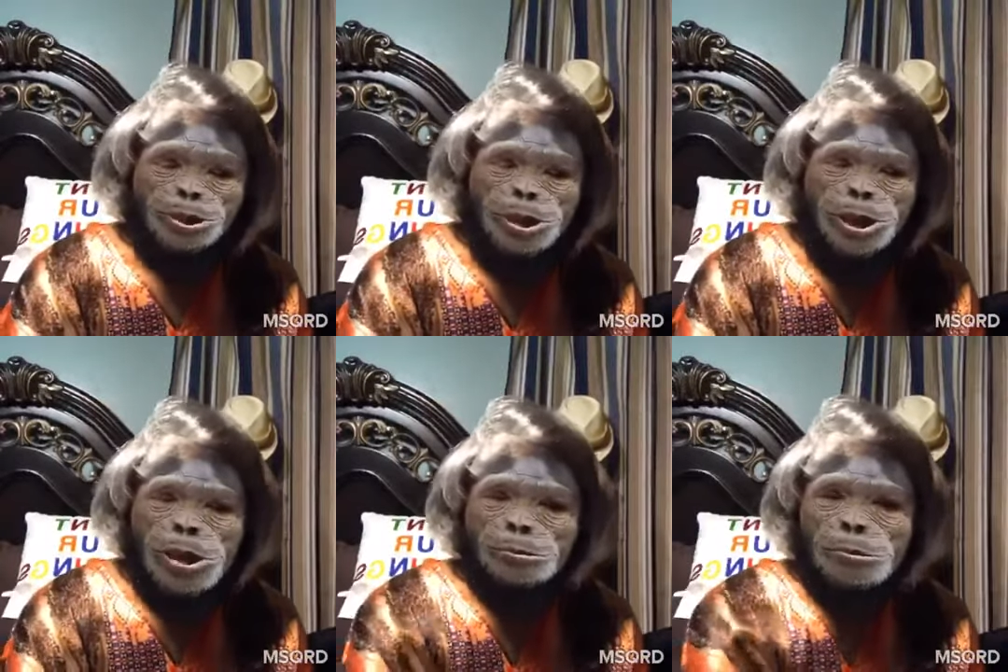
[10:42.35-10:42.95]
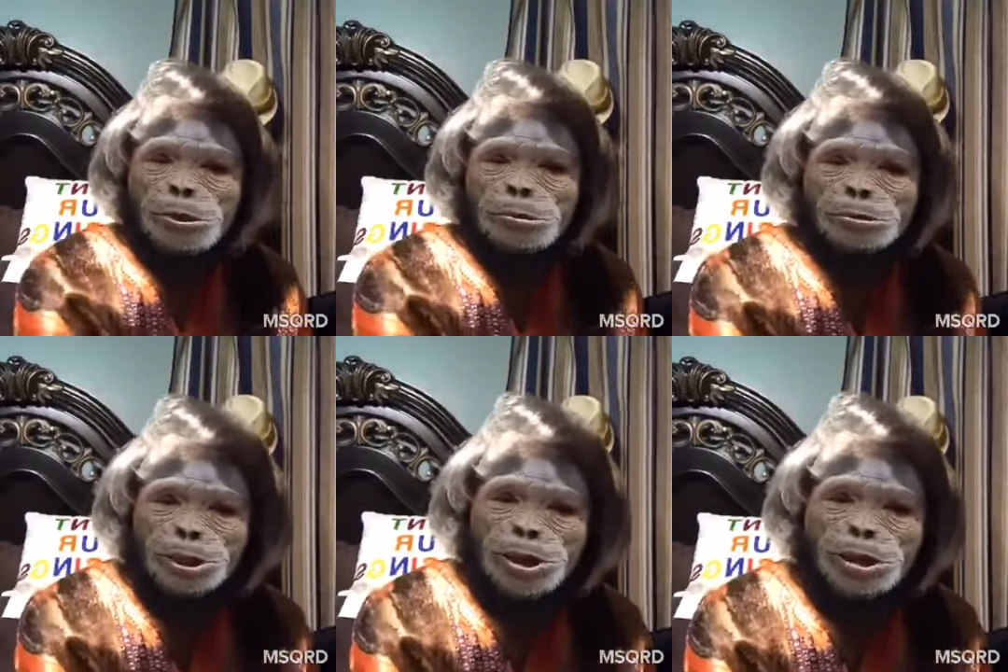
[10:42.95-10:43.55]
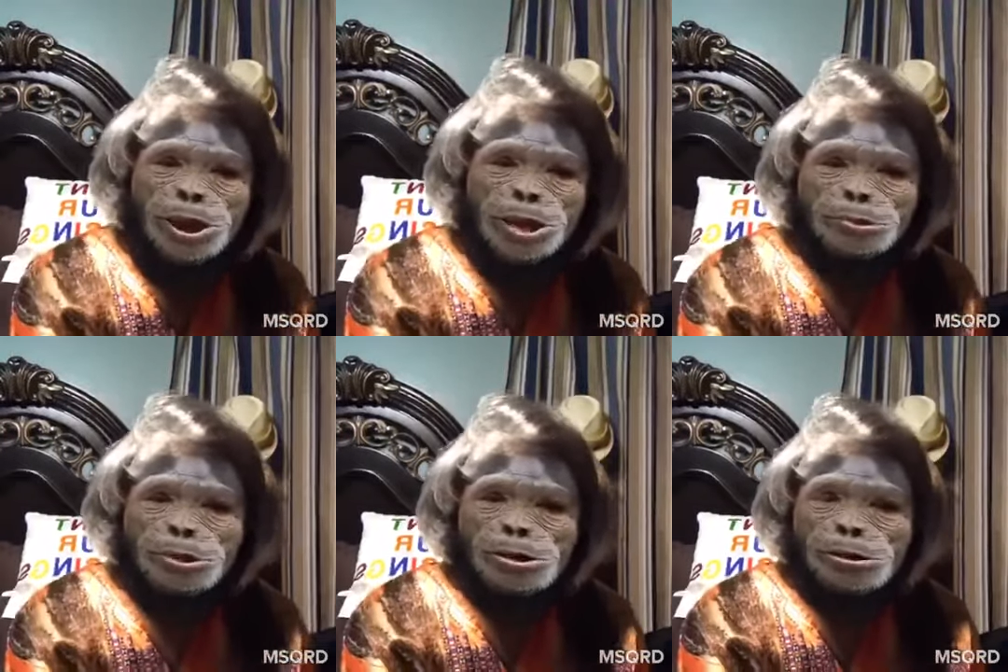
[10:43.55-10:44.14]
Ain't worth nothing.
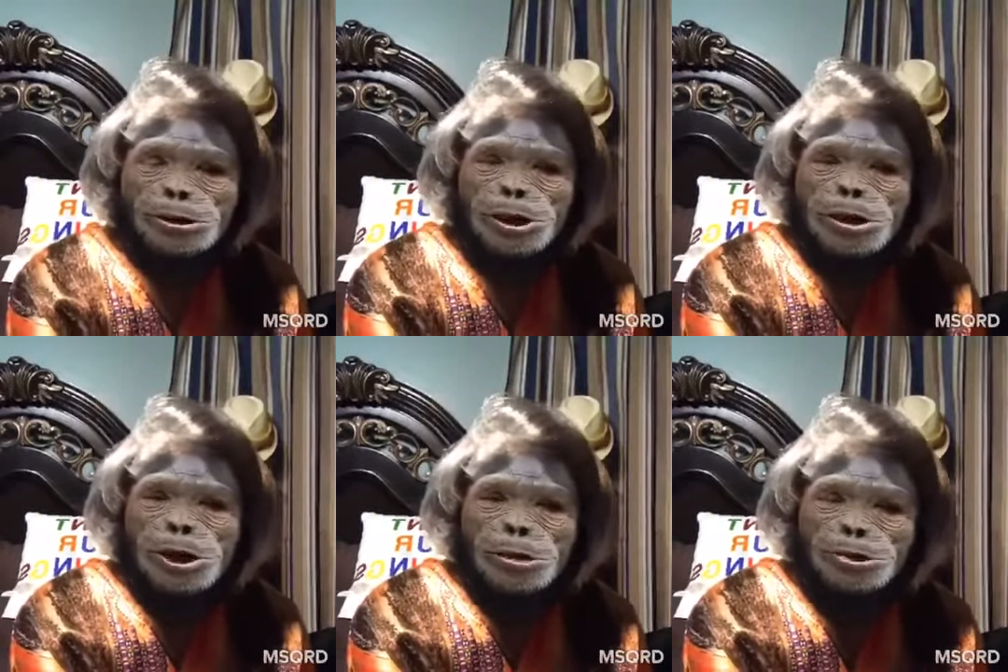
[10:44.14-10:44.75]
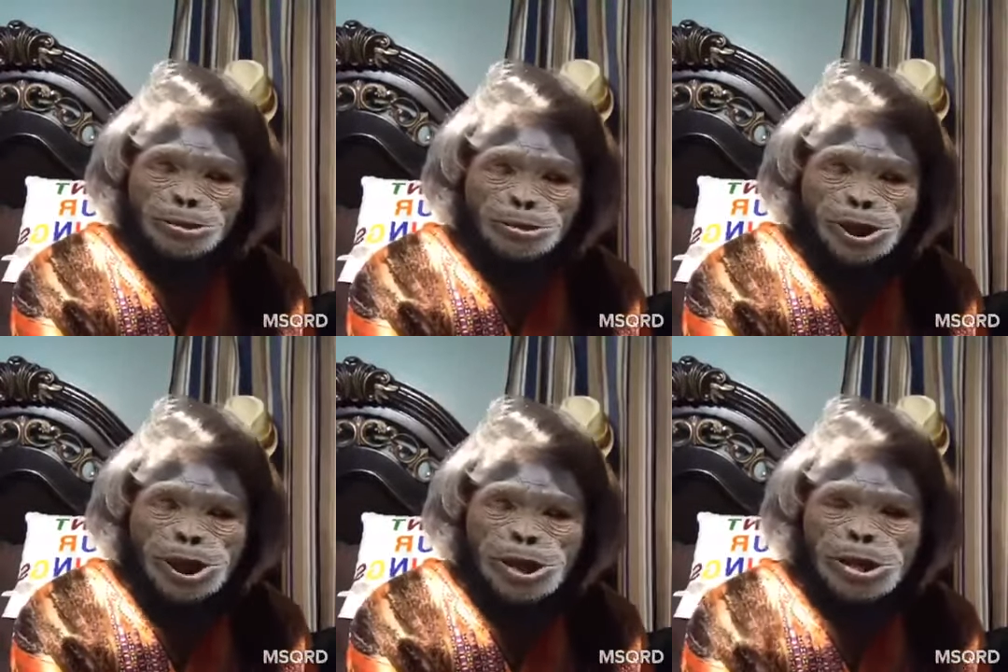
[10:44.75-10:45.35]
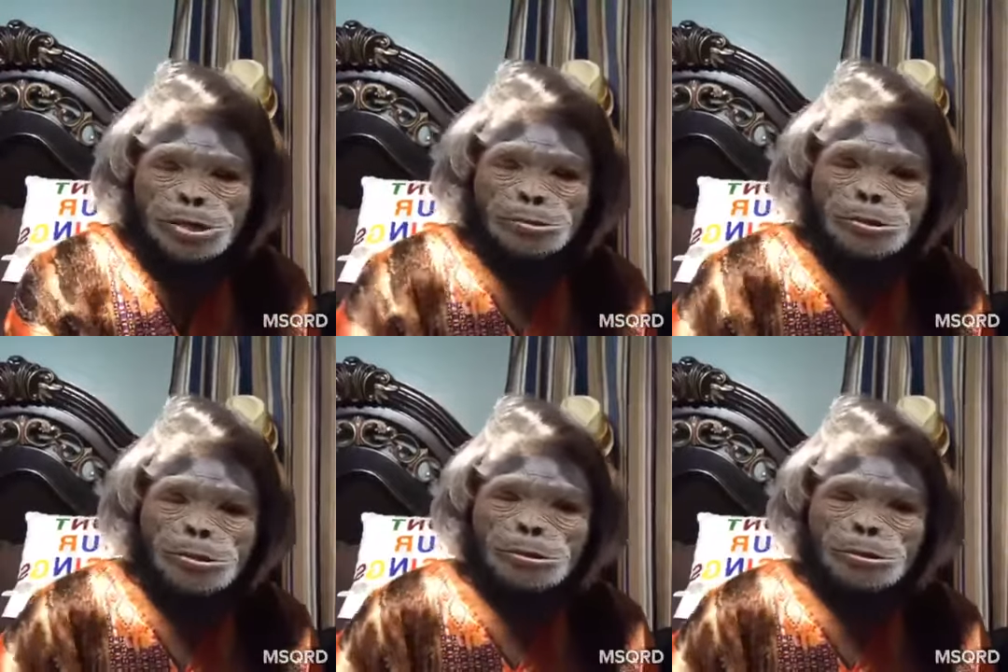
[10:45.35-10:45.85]
I'm I'm just trying to get through it.